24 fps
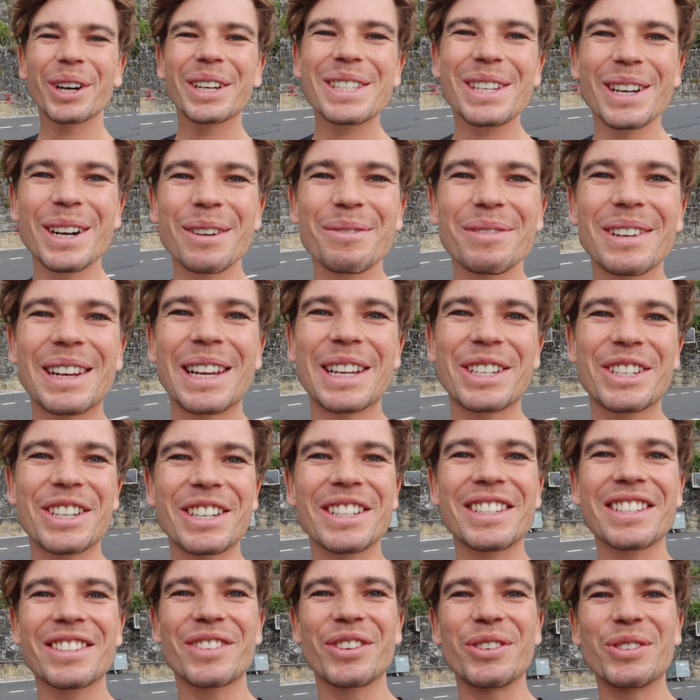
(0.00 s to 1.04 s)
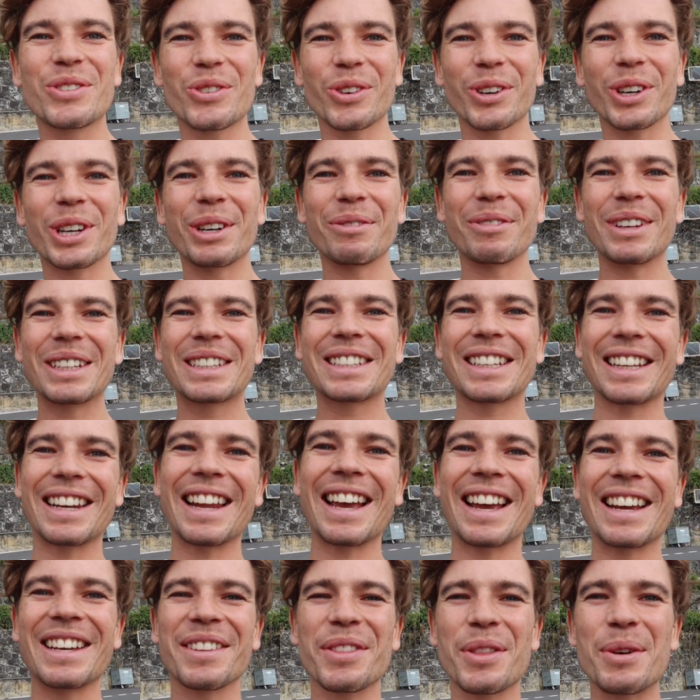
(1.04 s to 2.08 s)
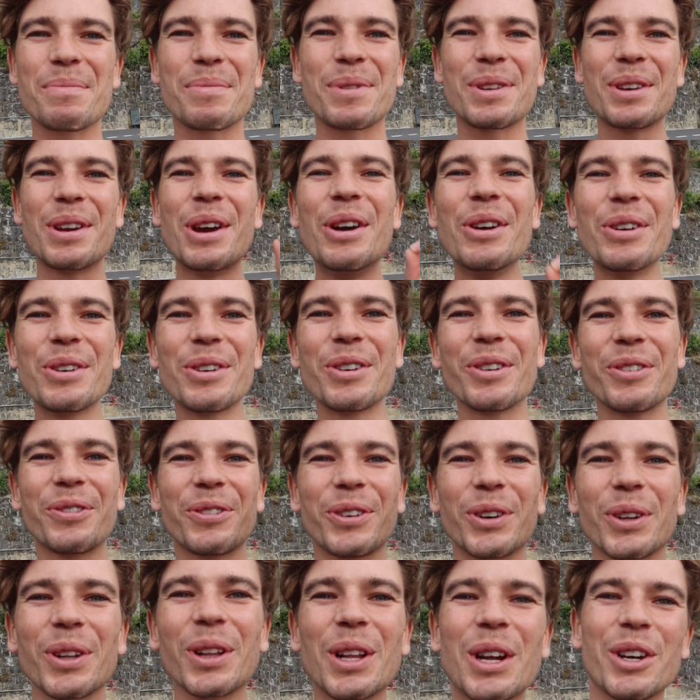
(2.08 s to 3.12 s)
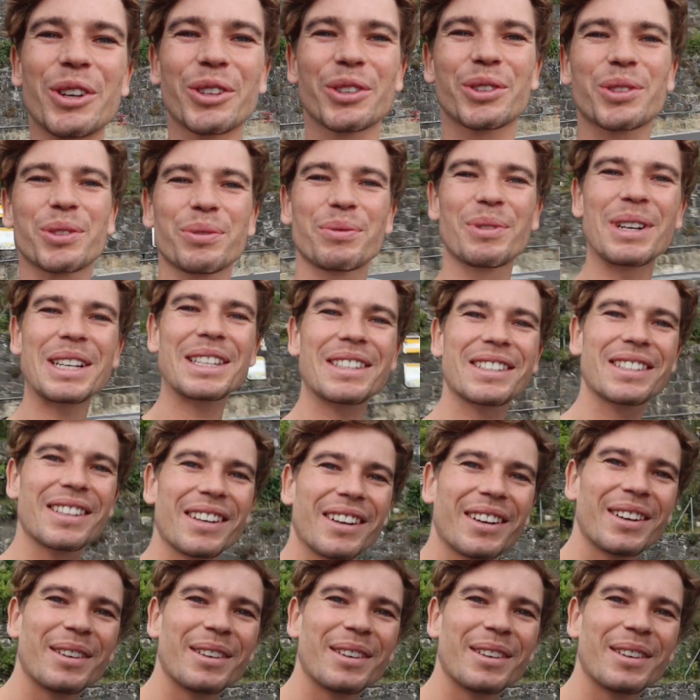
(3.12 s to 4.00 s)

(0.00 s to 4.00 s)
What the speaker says: is up, legends? You joined me today in the beautiful Swiss